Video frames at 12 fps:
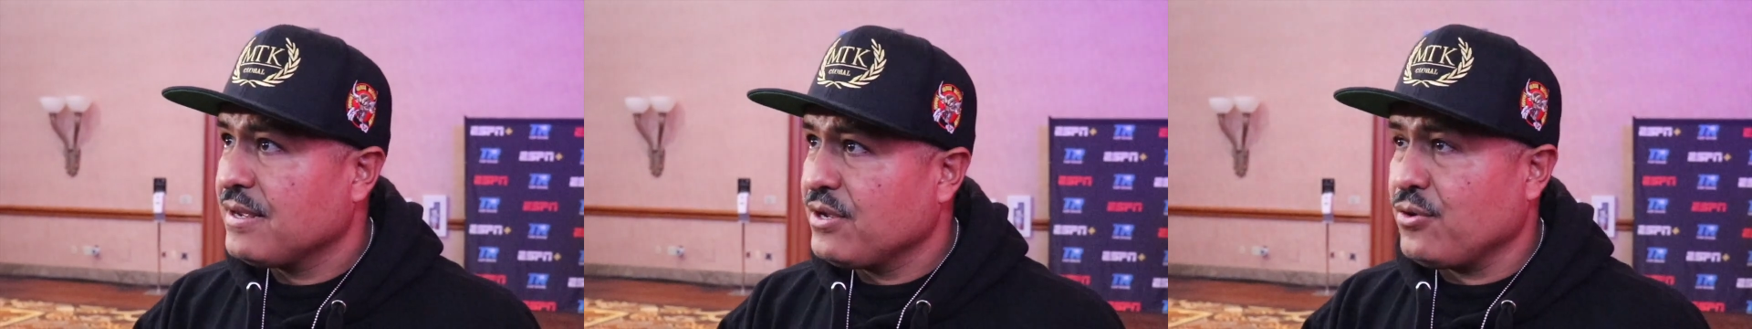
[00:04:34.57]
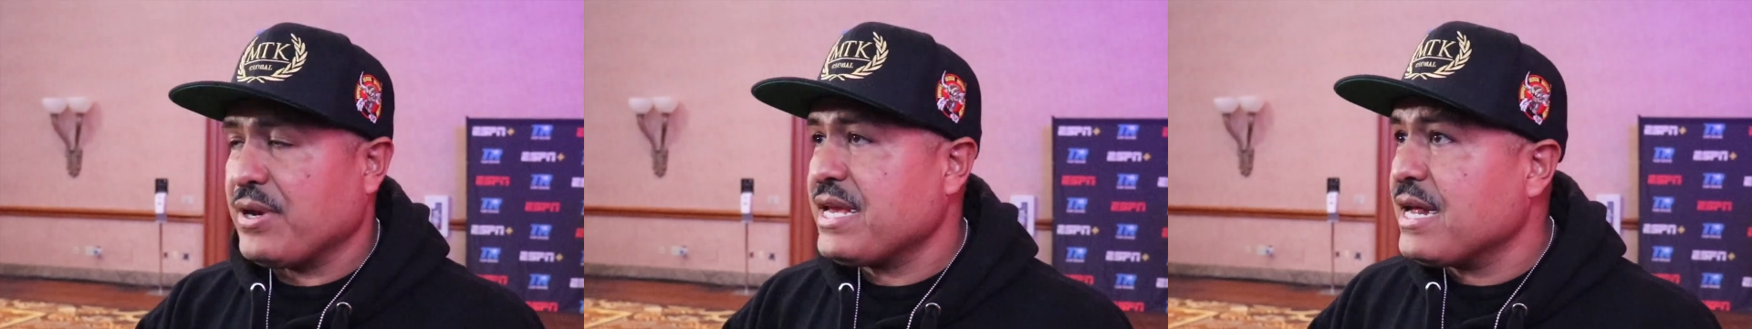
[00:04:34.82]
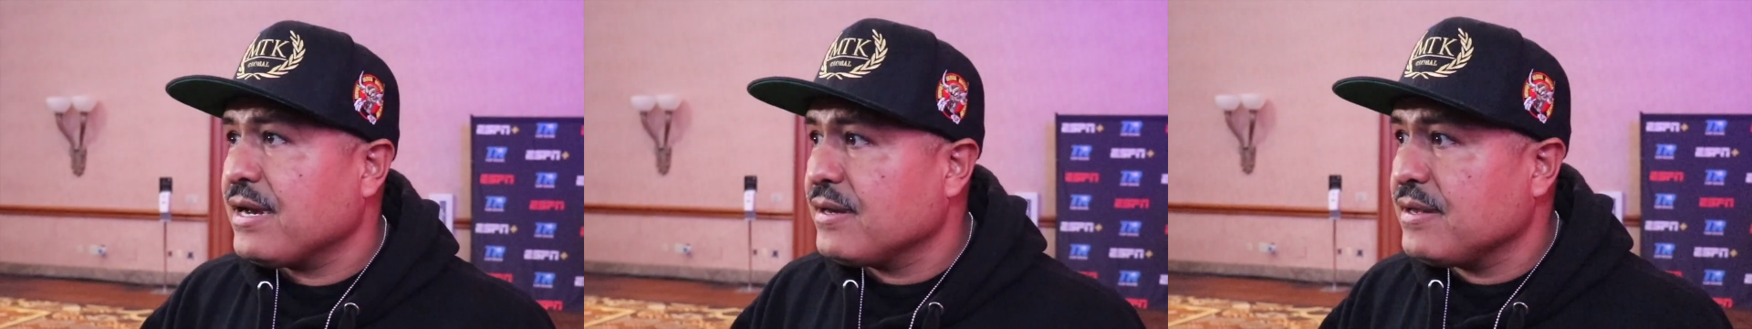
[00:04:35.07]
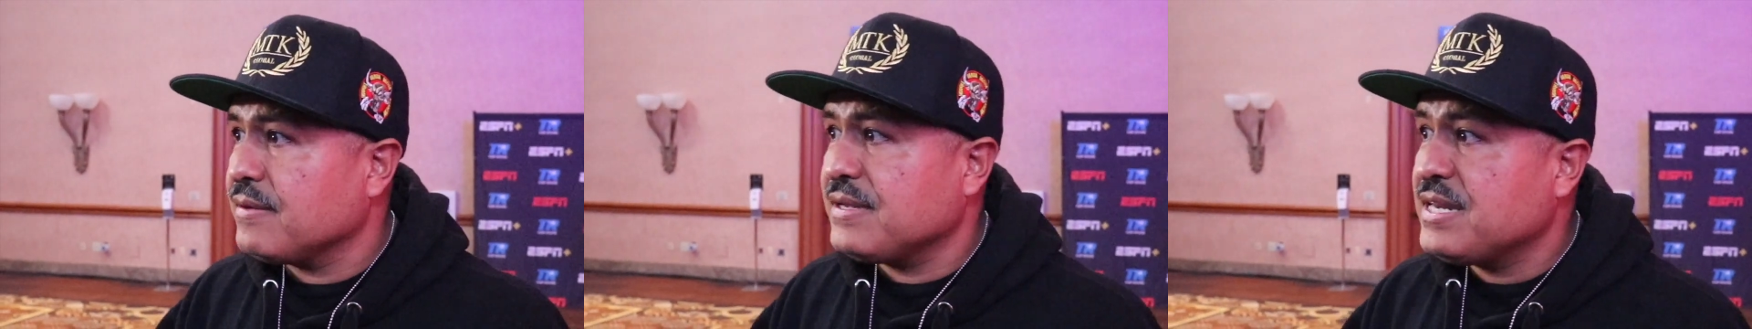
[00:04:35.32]

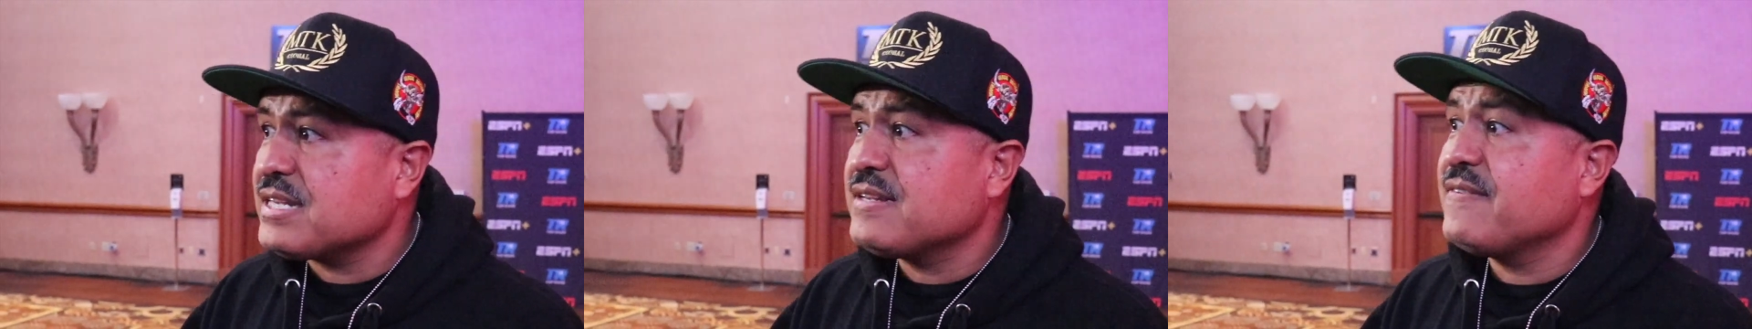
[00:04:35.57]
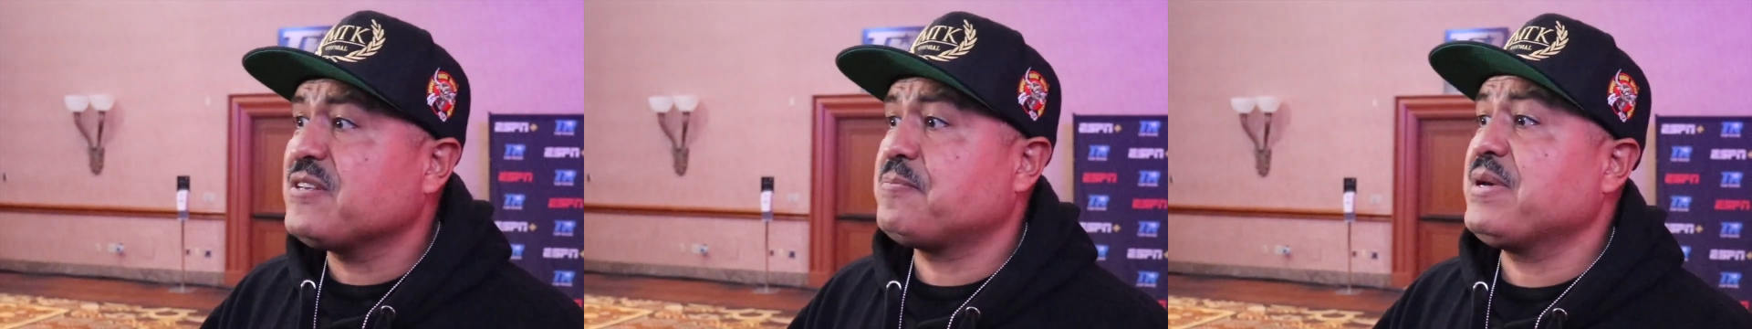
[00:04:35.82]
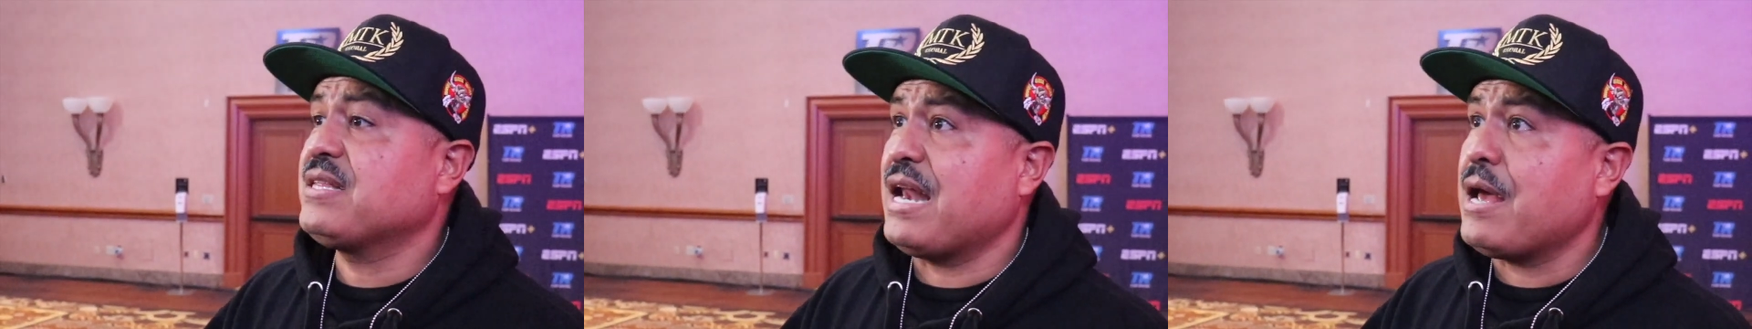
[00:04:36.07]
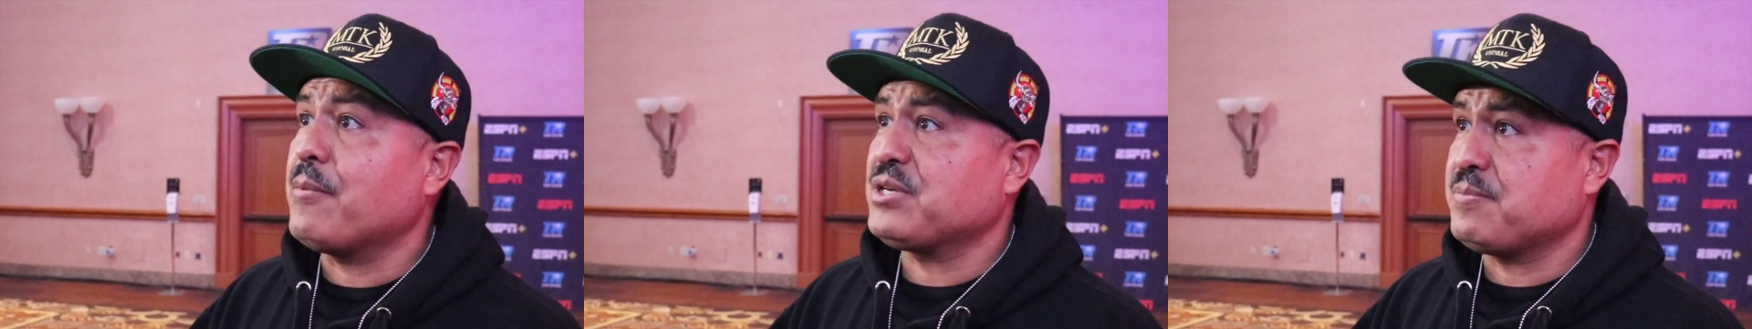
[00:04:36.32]
He doesn't even speak the
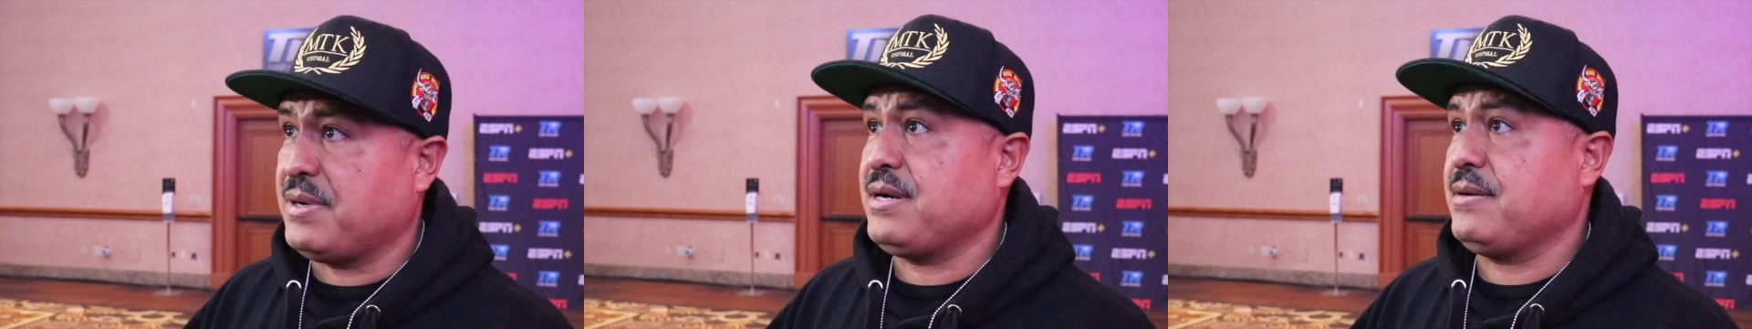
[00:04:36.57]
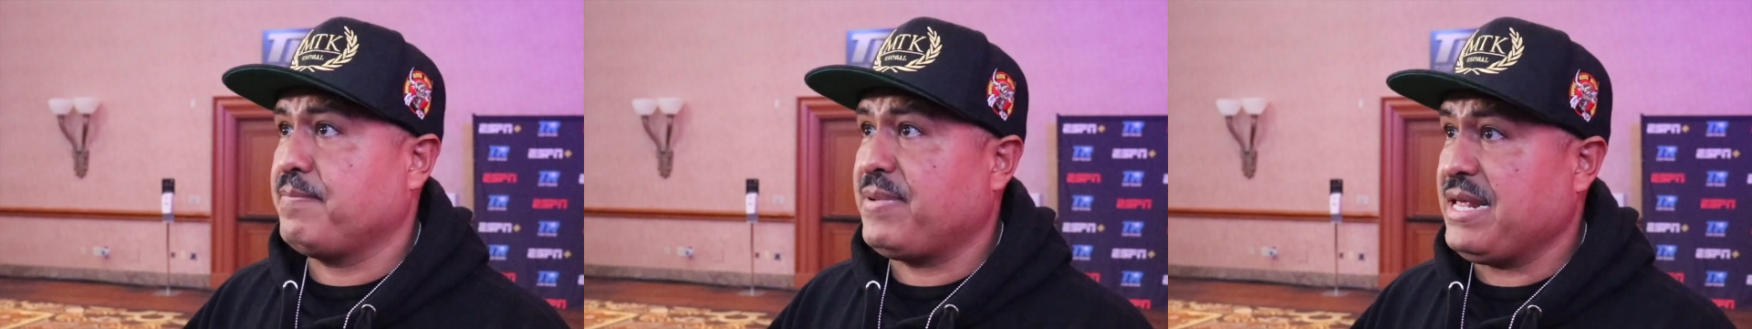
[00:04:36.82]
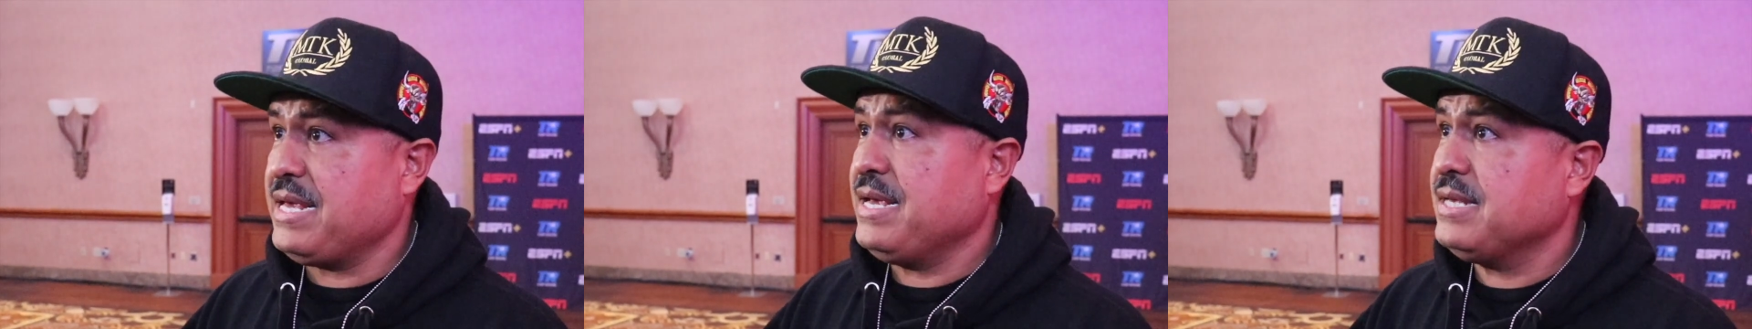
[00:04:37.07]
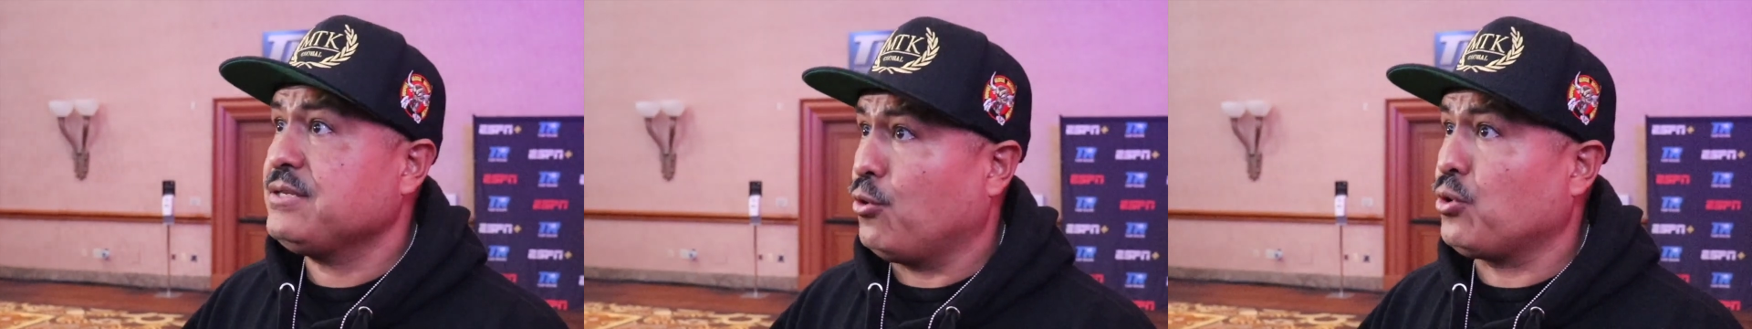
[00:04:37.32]
language, but
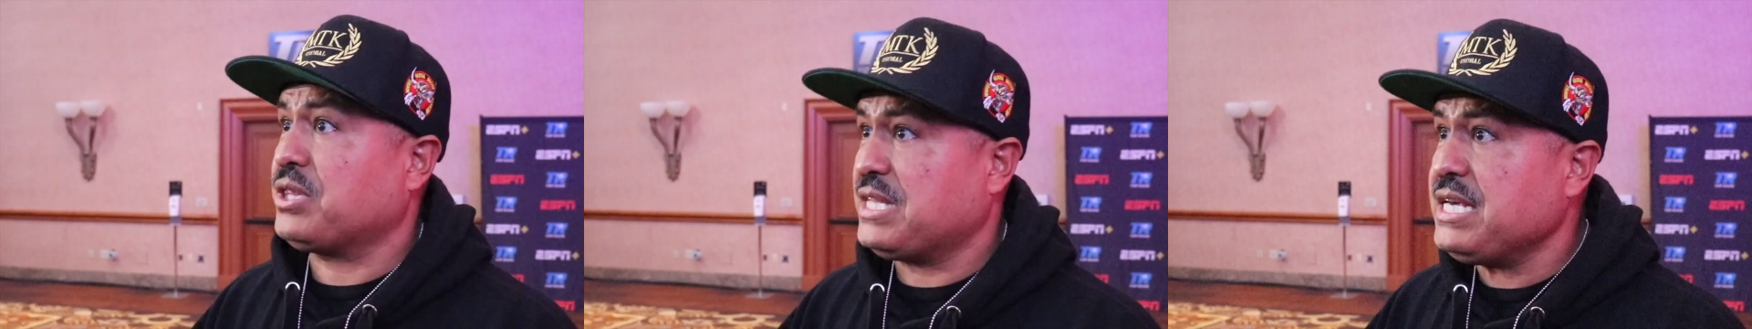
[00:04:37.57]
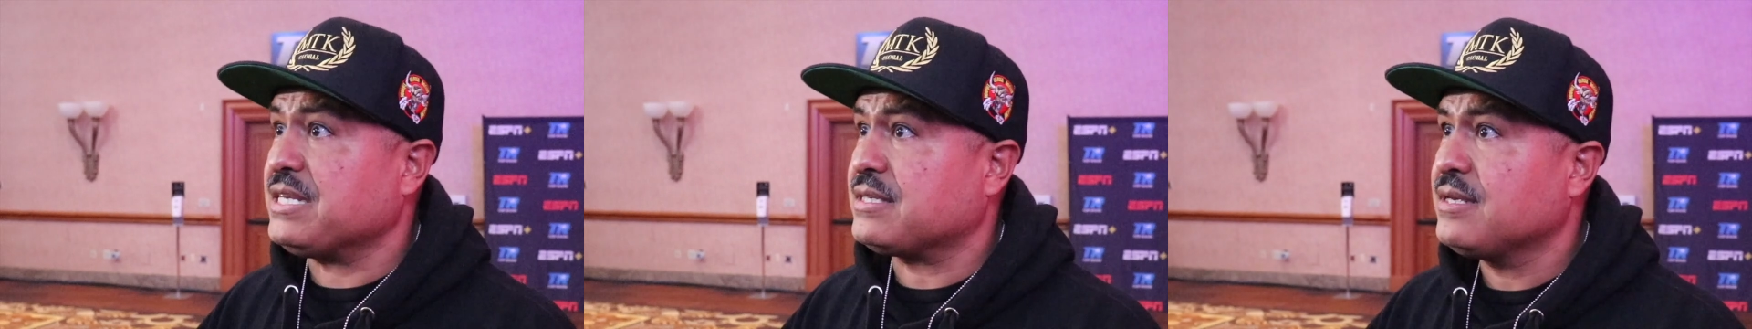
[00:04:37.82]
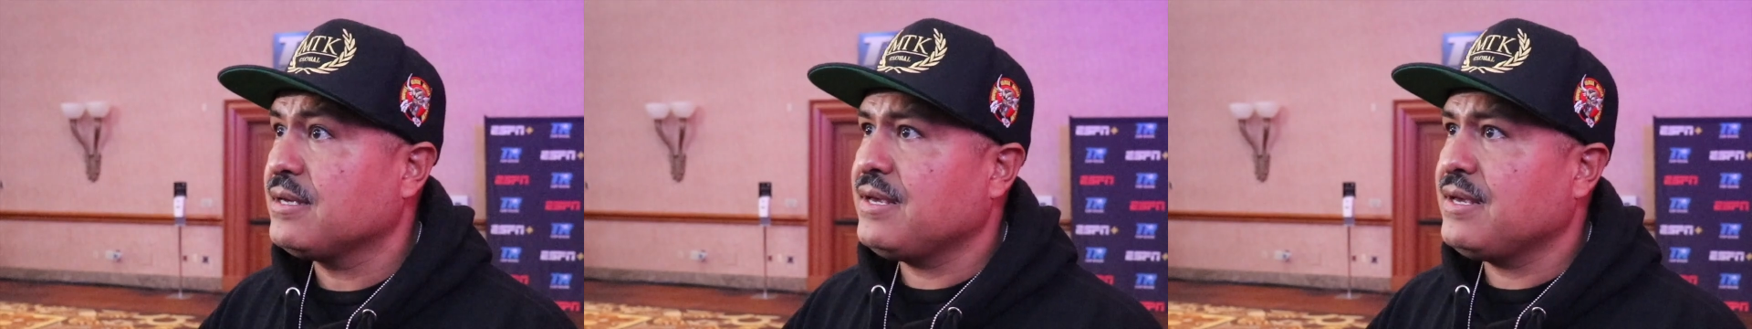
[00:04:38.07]
he is Ortiz.